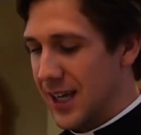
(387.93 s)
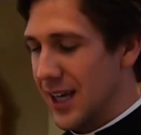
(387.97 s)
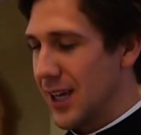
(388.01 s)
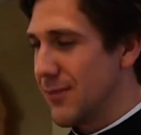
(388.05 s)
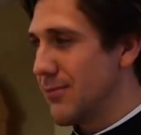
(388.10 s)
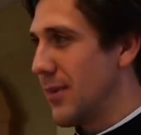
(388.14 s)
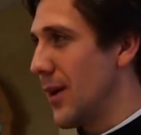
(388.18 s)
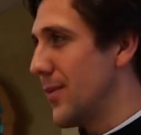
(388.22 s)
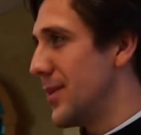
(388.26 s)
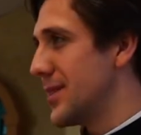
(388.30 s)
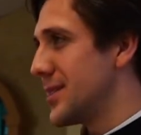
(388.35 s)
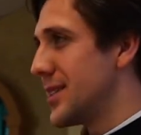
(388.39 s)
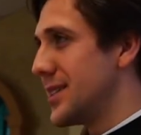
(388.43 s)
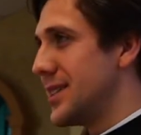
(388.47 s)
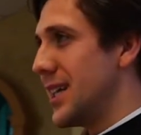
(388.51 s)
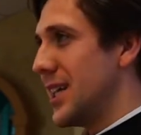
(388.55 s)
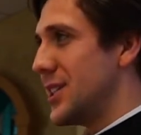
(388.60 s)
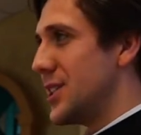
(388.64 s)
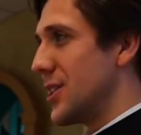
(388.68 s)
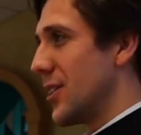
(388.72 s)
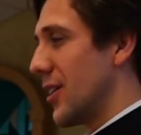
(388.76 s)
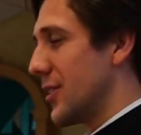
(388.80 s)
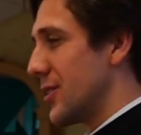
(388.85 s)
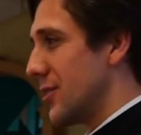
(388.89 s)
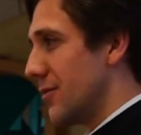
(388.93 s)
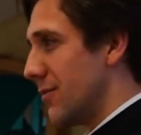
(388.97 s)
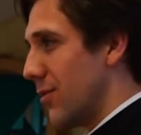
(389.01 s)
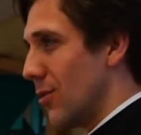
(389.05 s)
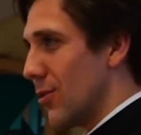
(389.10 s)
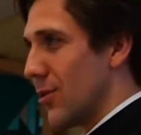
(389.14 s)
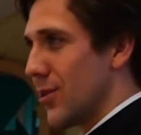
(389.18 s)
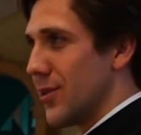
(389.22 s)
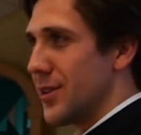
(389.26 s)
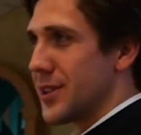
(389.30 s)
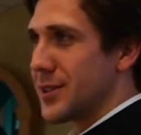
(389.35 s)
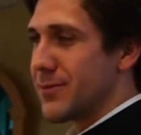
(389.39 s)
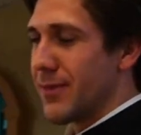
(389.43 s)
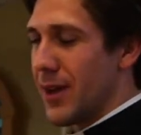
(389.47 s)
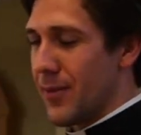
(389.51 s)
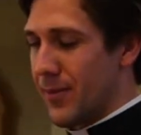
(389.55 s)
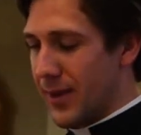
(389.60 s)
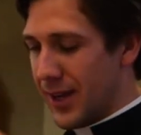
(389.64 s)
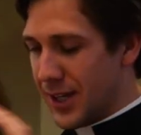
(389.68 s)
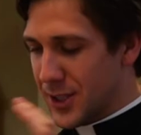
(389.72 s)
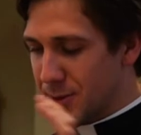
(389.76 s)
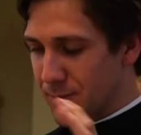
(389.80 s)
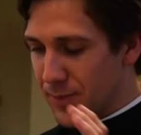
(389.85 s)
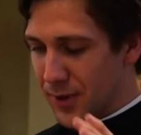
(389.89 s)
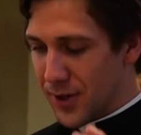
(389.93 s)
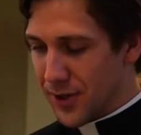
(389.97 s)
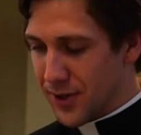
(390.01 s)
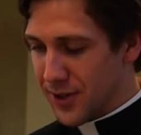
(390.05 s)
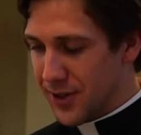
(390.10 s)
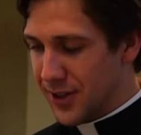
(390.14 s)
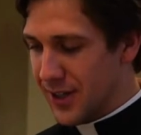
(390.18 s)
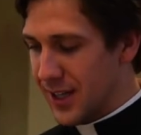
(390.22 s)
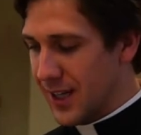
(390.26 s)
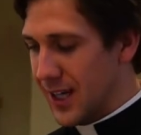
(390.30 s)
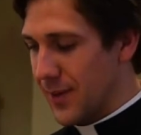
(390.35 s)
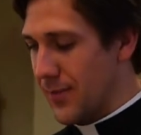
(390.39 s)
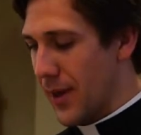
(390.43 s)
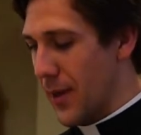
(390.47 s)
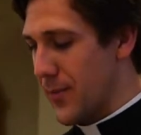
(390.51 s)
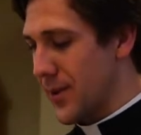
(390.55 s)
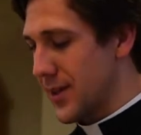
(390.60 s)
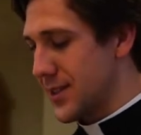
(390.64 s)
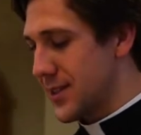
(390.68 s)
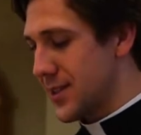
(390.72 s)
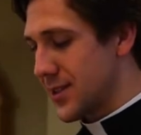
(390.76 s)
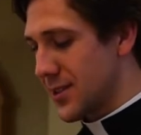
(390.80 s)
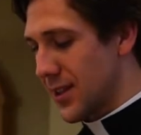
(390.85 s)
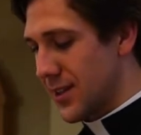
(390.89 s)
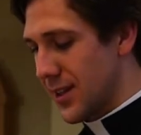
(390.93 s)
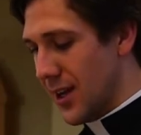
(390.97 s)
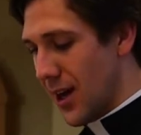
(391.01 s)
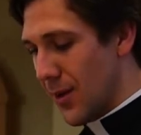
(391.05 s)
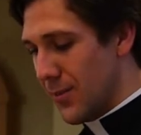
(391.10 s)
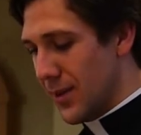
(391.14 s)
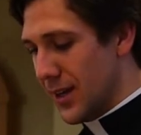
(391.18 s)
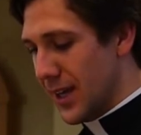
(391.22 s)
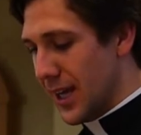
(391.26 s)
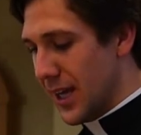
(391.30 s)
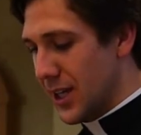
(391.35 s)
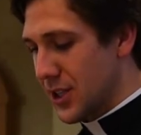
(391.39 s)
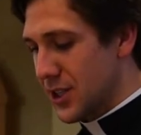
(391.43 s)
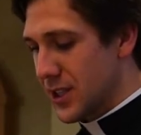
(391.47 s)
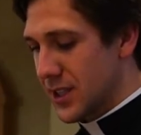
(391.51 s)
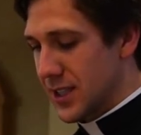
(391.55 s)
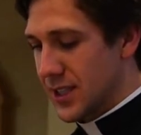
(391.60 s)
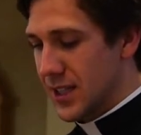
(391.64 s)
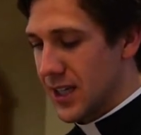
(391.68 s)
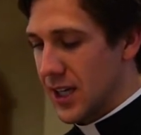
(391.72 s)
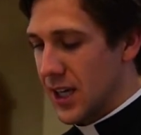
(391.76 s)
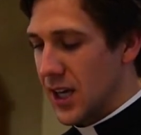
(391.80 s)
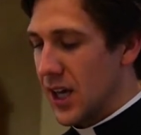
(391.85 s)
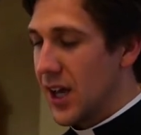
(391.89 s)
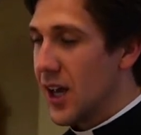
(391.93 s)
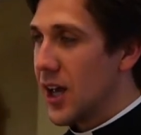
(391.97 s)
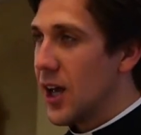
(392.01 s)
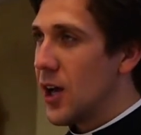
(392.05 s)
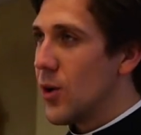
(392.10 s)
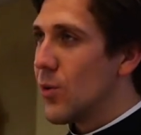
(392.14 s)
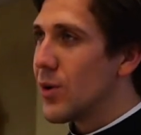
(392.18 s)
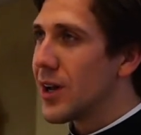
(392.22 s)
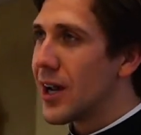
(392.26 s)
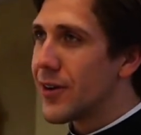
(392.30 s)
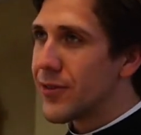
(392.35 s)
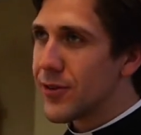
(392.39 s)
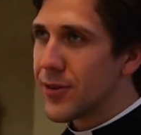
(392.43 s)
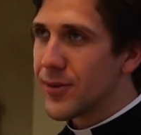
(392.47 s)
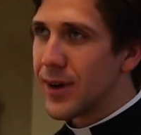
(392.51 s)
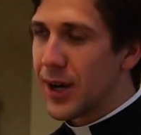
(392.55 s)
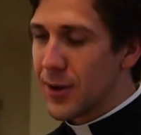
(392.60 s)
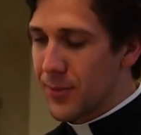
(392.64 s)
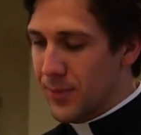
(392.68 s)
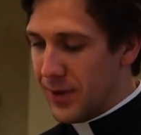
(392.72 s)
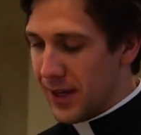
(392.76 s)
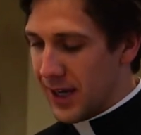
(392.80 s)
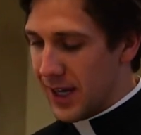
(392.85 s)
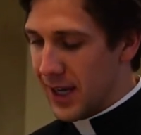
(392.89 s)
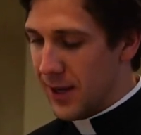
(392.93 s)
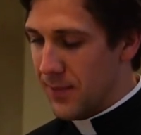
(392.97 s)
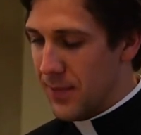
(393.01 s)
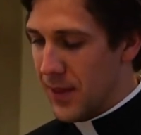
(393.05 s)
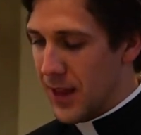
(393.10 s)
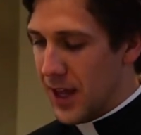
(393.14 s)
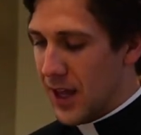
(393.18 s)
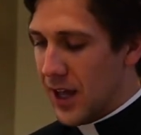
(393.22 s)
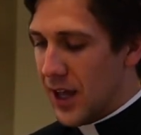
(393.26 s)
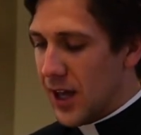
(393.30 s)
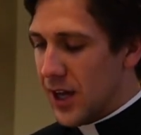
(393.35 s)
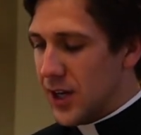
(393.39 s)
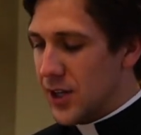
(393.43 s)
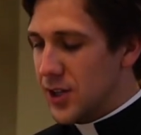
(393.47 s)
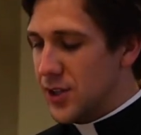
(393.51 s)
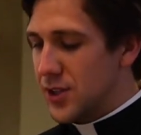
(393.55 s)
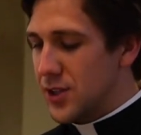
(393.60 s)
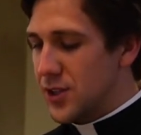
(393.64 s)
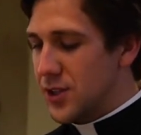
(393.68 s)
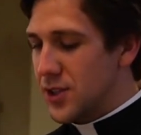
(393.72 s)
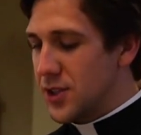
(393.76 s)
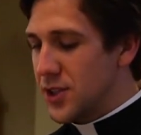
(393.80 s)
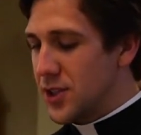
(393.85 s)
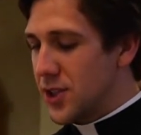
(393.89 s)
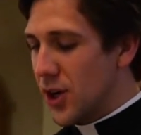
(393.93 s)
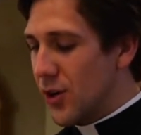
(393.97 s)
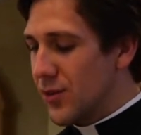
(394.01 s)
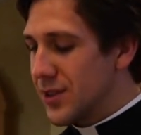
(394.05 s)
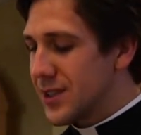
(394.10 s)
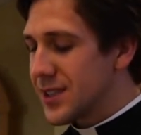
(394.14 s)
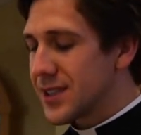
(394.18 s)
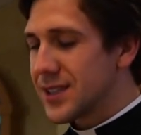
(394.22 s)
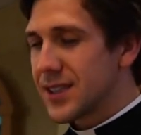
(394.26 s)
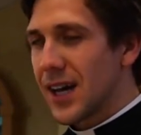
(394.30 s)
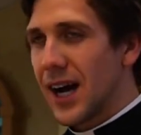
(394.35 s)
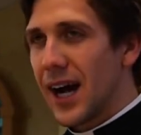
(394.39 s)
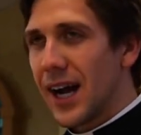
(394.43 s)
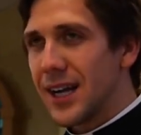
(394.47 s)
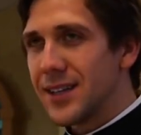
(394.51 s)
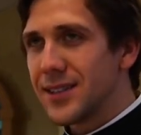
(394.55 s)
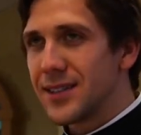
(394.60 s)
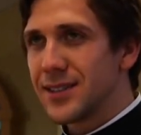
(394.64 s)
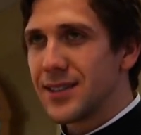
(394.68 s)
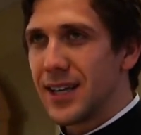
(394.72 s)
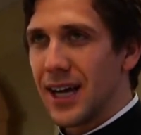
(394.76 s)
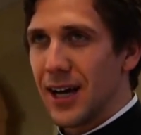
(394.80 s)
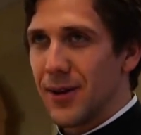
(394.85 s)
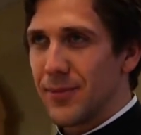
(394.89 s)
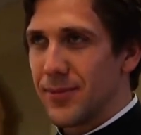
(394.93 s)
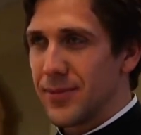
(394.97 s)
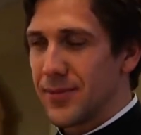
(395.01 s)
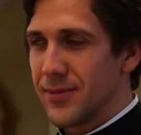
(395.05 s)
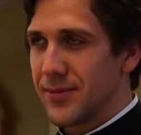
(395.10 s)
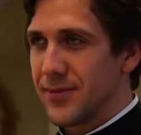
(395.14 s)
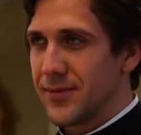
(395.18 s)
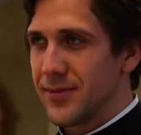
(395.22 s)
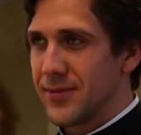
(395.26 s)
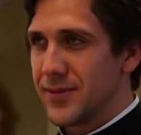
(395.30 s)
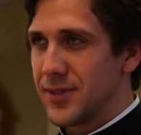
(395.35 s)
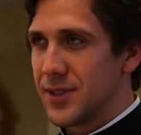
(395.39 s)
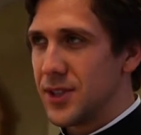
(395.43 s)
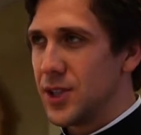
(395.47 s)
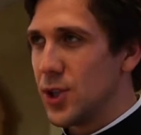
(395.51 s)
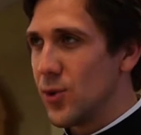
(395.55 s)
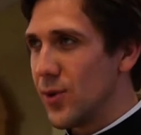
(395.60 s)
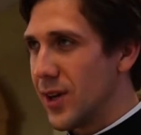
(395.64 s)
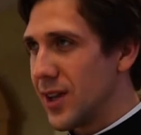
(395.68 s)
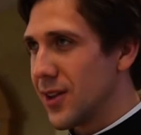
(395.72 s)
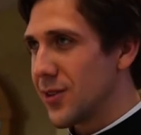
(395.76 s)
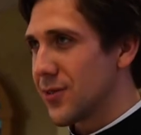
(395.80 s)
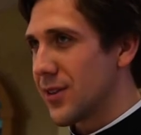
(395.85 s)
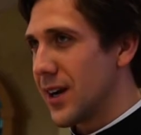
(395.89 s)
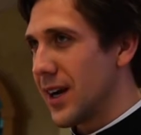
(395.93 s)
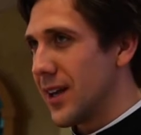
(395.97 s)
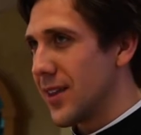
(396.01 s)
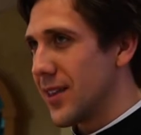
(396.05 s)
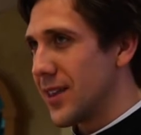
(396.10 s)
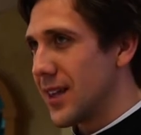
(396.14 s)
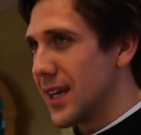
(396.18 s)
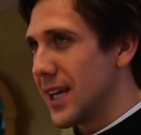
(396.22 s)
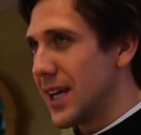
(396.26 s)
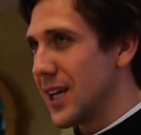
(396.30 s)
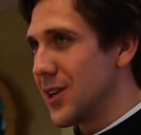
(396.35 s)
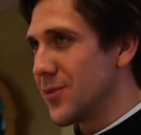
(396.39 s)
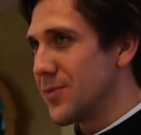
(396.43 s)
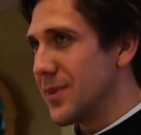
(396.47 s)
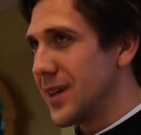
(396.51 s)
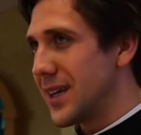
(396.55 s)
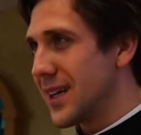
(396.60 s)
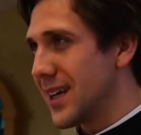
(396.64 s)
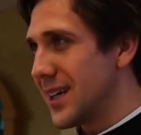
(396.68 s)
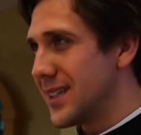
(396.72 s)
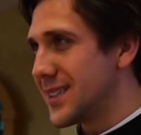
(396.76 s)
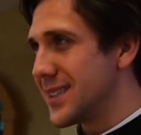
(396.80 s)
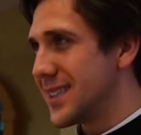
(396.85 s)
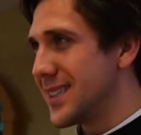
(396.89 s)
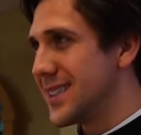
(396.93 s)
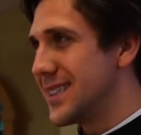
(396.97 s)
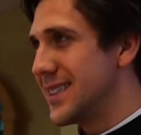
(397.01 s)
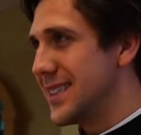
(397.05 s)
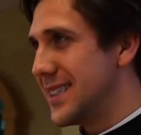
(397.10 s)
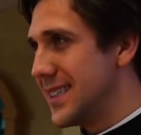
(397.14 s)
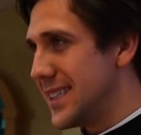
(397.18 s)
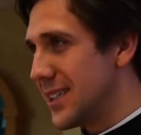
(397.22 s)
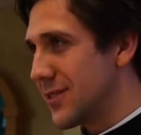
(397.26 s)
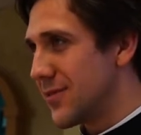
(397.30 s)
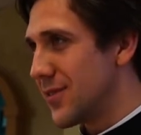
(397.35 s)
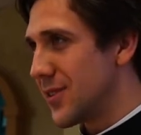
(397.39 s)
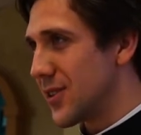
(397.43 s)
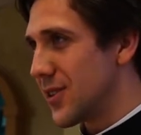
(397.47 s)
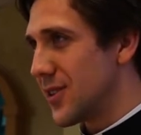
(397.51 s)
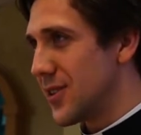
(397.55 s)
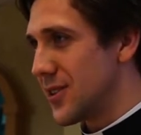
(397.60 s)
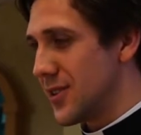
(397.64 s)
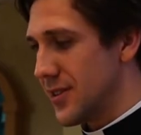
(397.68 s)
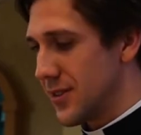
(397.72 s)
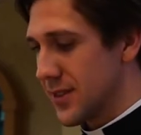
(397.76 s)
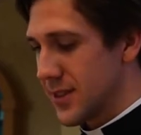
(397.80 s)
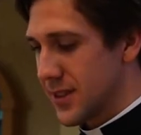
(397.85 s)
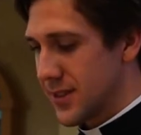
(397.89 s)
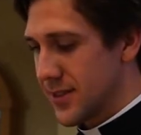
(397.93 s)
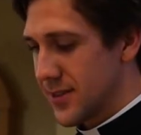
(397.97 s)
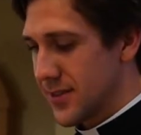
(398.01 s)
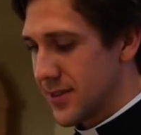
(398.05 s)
Maybe it's the teaching on divorce, maybe it's purity, maybe it's the Sunday obligation. Whatever it might be, don't sidestep doing the right thing because it's difficult.